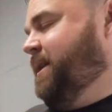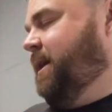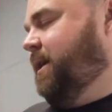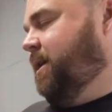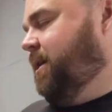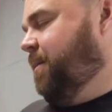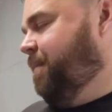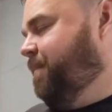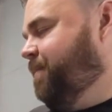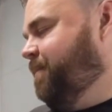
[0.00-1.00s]

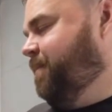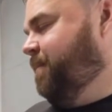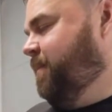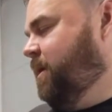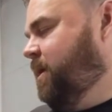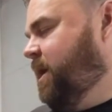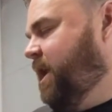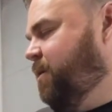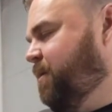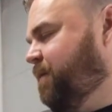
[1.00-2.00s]
How
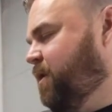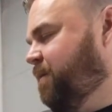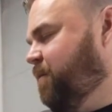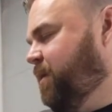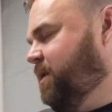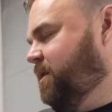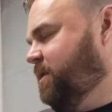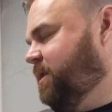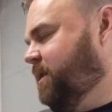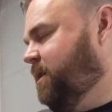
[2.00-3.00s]
do you remove chrome from
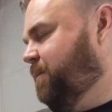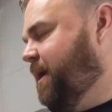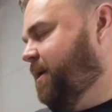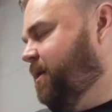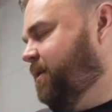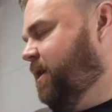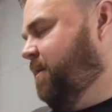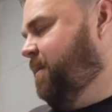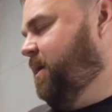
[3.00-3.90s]
wheels to powder coat them,